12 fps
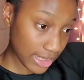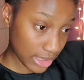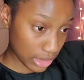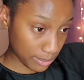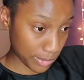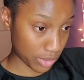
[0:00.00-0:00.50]

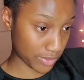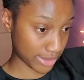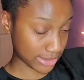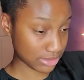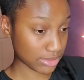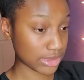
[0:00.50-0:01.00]
am going
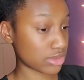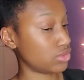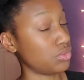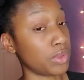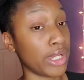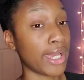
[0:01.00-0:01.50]
to be
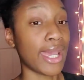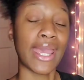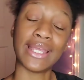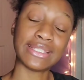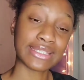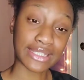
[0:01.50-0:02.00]
doing
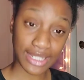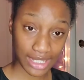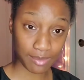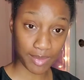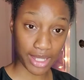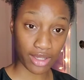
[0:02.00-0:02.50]
a
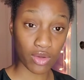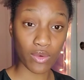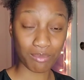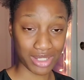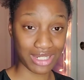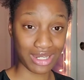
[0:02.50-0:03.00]
slick back
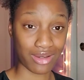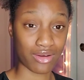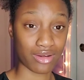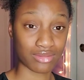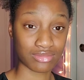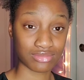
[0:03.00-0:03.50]
on my
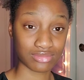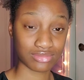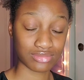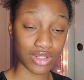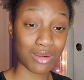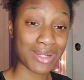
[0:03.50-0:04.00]
hair
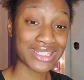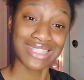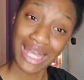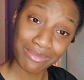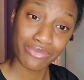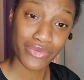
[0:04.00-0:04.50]
on my
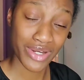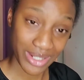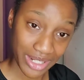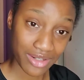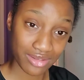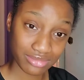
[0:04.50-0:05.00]
type 4
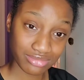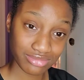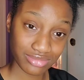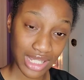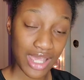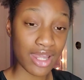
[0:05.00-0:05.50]
hair
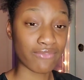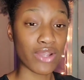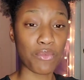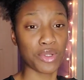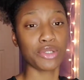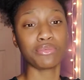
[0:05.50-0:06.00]
if
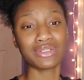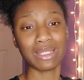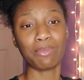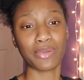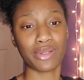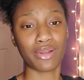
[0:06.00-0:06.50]
y'all wonder what
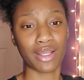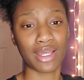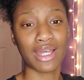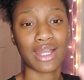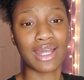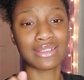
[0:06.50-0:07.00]
type of hair I
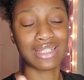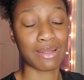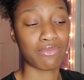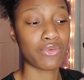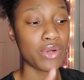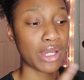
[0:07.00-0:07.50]
got, I got
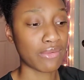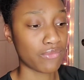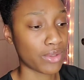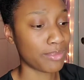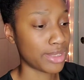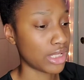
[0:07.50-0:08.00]
type 4A,
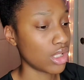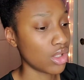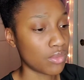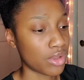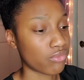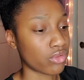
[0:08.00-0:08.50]

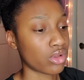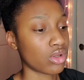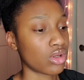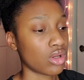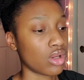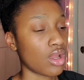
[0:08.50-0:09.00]
4B, whatever.
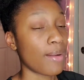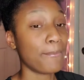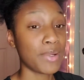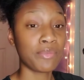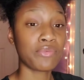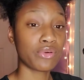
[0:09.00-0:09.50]

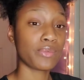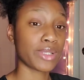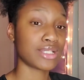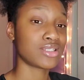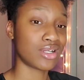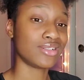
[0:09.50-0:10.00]
But before we
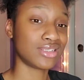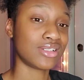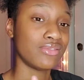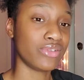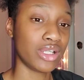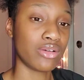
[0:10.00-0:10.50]
get started to
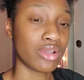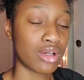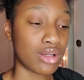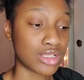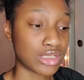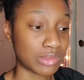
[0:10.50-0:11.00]
the video,
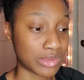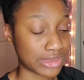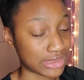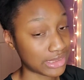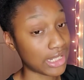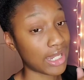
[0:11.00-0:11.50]
y'all, I just want
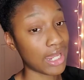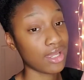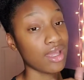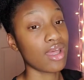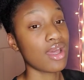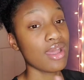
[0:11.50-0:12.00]
to say like,
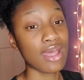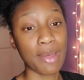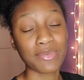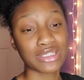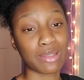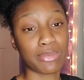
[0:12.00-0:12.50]

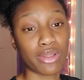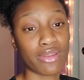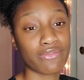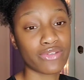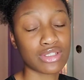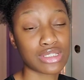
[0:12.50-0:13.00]
comment down below
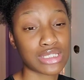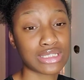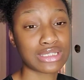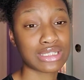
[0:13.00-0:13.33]
the video, just